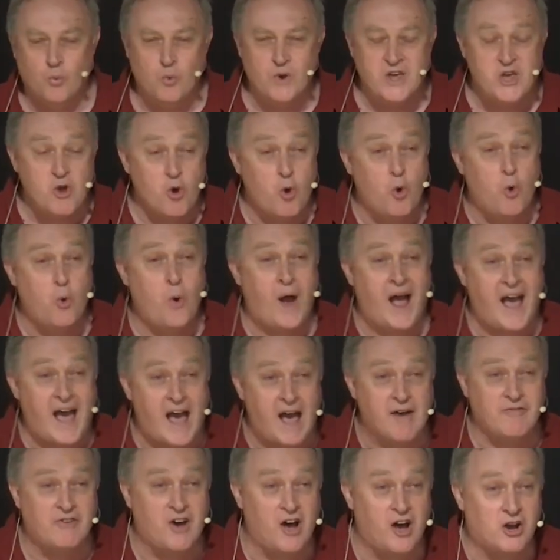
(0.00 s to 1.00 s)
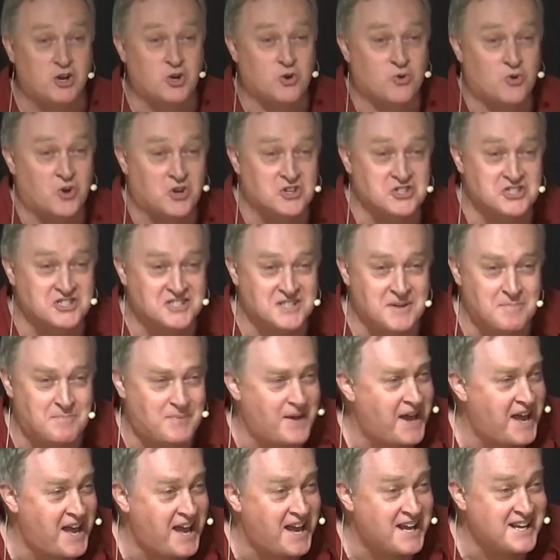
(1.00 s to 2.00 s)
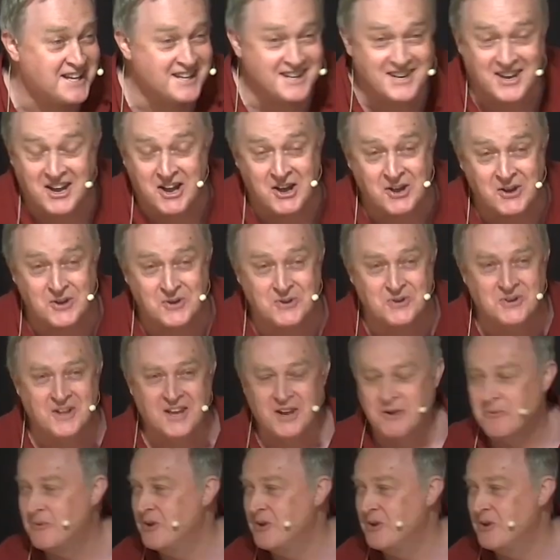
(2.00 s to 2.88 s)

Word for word: We all have our cross to bear, you know.